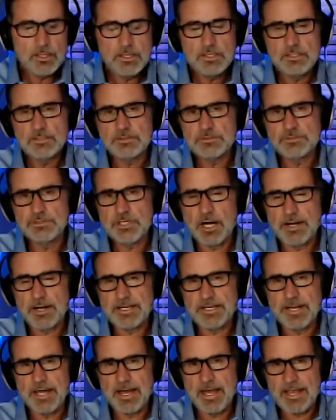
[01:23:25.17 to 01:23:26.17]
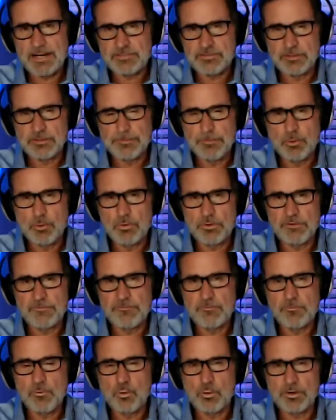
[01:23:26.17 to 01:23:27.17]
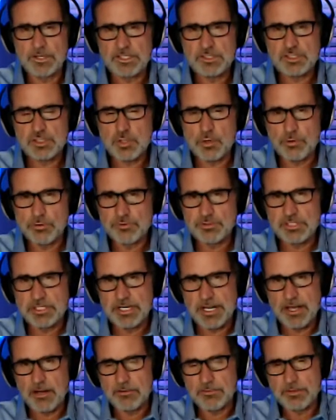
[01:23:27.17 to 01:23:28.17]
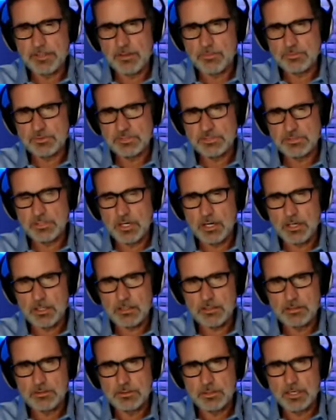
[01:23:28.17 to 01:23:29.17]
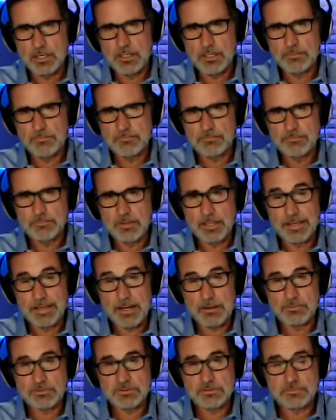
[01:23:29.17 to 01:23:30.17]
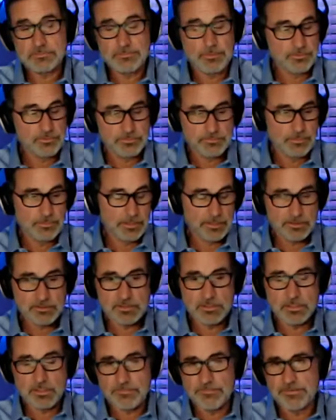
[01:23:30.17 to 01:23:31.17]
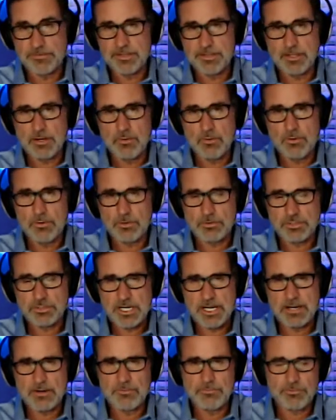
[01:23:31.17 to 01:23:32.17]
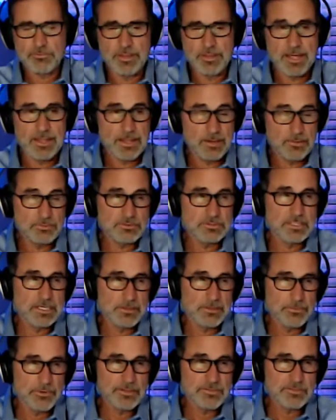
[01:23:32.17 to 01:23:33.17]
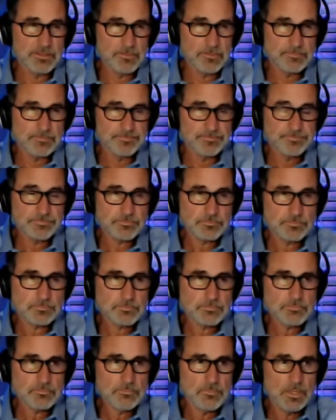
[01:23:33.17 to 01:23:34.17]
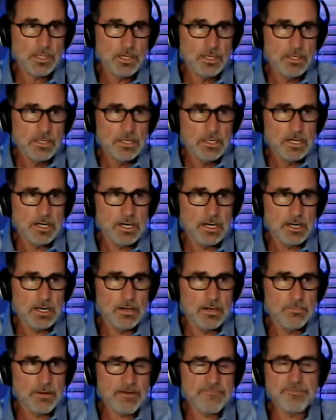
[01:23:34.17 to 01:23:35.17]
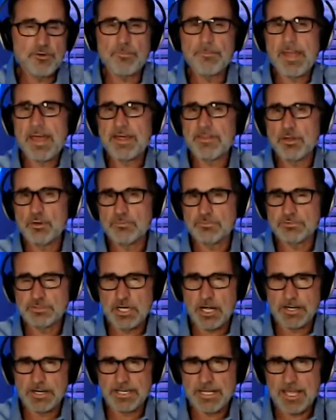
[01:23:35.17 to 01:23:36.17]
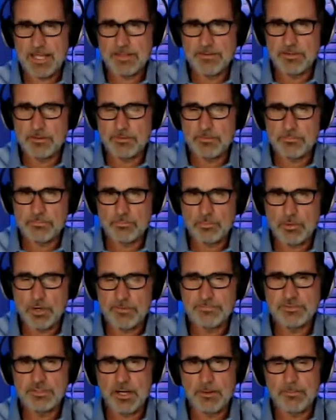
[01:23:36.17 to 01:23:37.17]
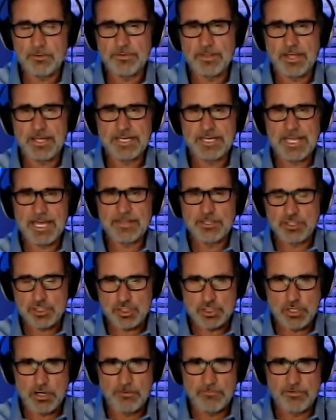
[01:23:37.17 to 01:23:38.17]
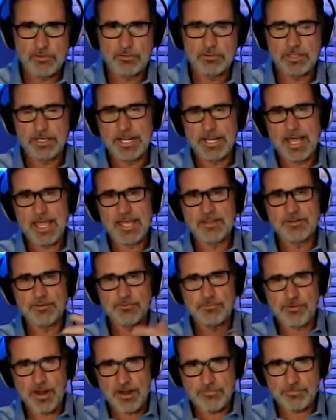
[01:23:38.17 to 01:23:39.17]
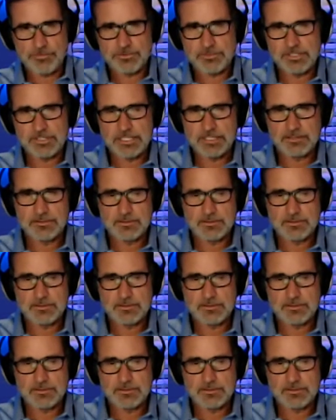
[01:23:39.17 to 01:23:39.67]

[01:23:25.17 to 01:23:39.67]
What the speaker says: Johnny and I actually pulled a Ford Excursion out that was stuck. And there's, like I said, a video on our channel for that. That was interesting. I feel bad though. Johnny had the rough job on that. He had the shovel and I had the driver's seat.